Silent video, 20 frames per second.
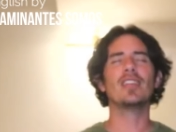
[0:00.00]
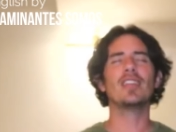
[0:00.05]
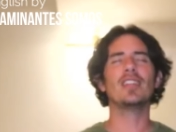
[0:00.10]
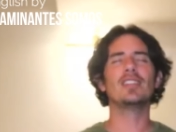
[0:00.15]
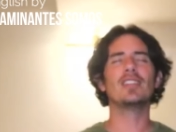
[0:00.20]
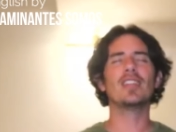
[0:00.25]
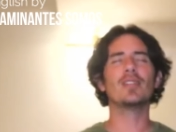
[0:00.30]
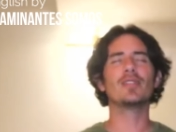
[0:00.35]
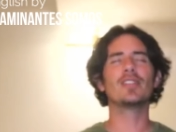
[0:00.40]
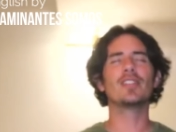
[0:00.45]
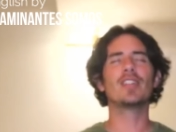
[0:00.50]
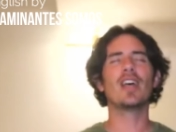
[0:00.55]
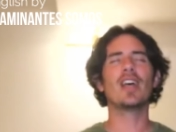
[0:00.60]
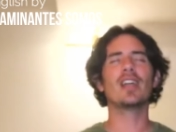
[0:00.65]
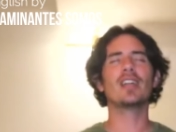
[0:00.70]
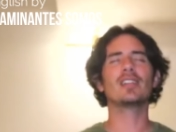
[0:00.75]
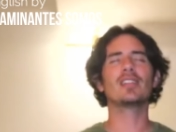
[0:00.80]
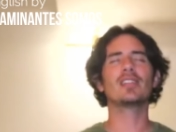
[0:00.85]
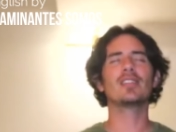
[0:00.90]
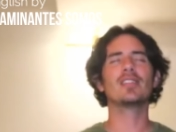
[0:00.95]
is
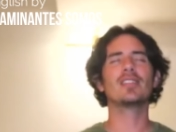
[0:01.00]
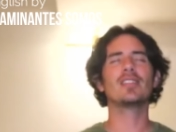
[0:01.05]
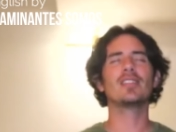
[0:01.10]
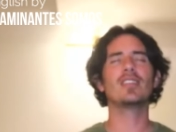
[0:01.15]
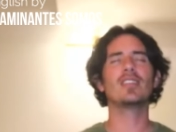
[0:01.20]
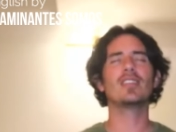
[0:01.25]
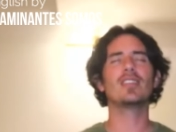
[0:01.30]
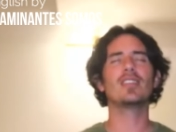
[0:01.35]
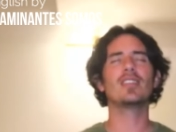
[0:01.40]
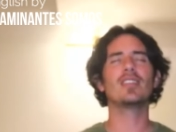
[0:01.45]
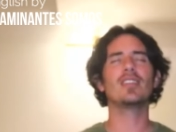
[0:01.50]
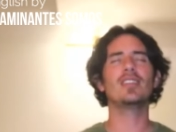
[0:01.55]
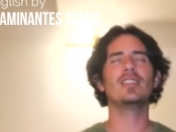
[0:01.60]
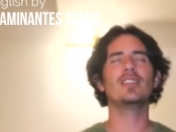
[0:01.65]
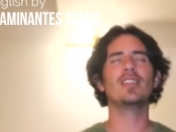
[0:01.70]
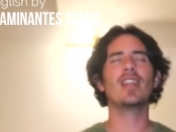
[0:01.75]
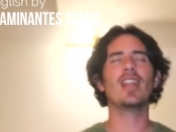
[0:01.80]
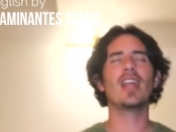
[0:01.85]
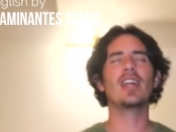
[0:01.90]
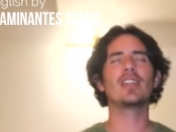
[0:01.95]
outside in the
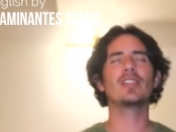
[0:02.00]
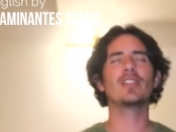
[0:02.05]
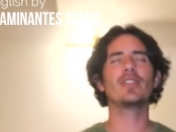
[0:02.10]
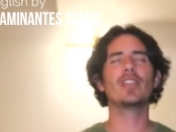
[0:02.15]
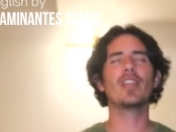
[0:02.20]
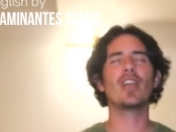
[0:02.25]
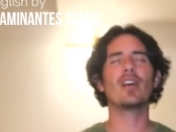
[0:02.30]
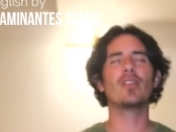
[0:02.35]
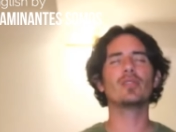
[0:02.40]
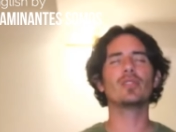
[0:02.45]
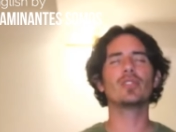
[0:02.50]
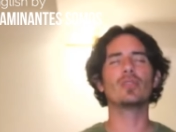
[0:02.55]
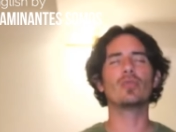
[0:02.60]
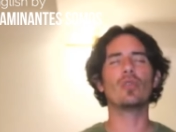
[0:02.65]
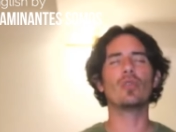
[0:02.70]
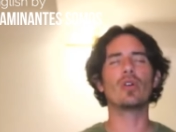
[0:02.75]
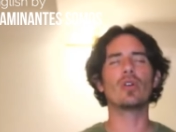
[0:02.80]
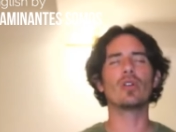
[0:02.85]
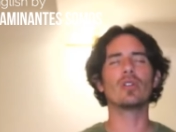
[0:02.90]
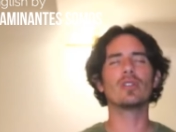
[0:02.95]
light of the outer
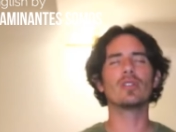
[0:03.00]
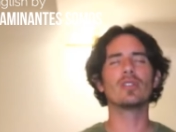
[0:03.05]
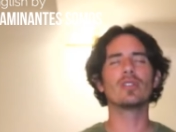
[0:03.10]
world.